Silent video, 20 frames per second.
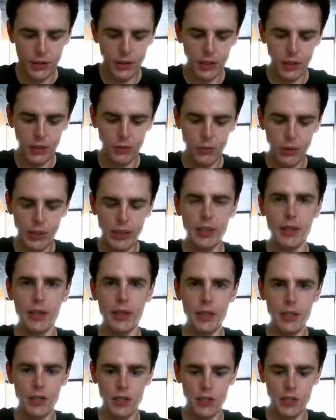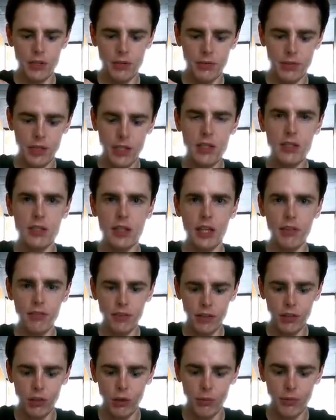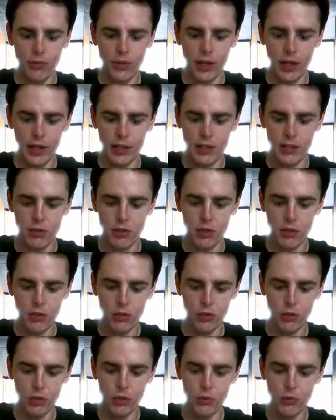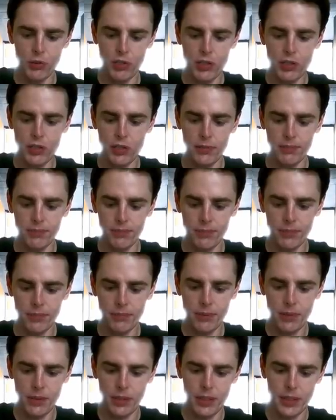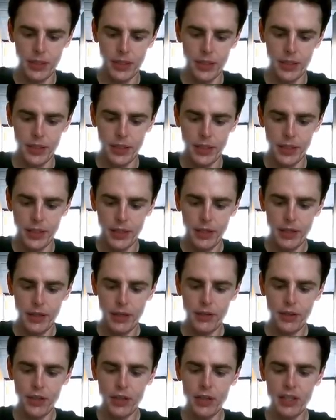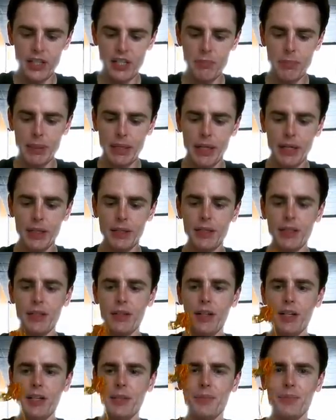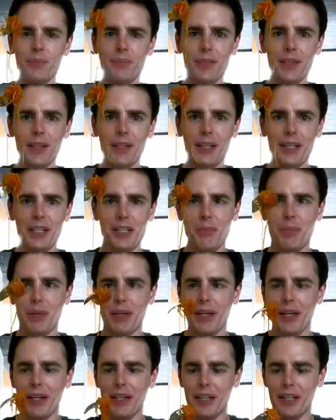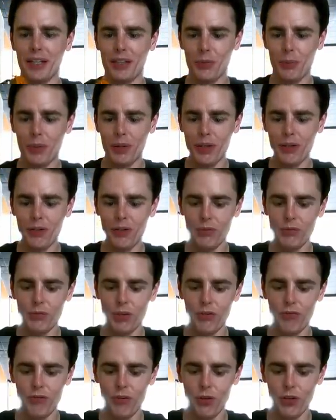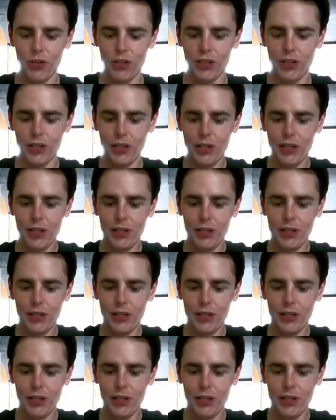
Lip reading: How do I eat this? This is definitely not with the hands. Noodles, is it? But I think like spaghetti, right? Like spaghetti, twirl it around your fork.